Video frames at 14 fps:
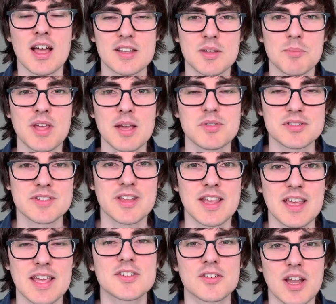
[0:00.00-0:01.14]
to be able
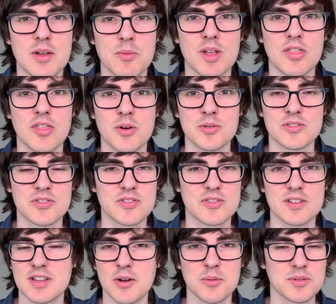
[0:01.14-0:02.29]
to integrate with
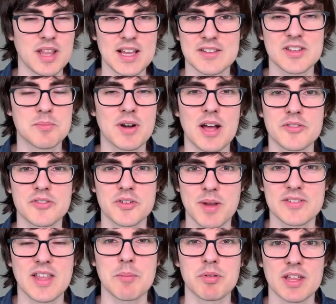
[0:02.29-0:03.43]
those legacy
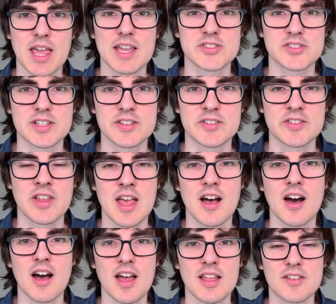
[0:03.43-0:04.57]
browser-based applications
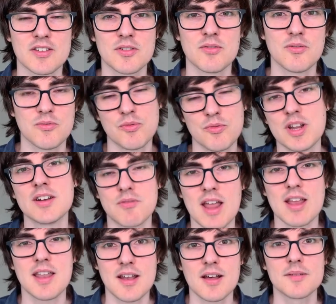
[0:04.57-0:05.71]
to read and
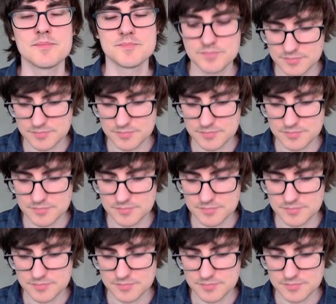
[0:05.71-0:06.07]
write data.